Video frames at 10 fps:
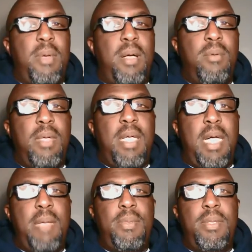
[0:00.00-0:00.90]
about what
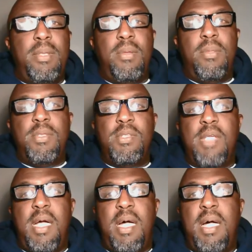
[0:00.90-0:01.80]
happened on the
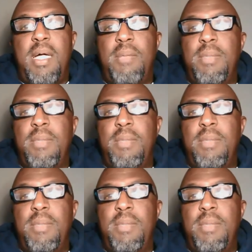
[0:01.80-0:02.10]
job.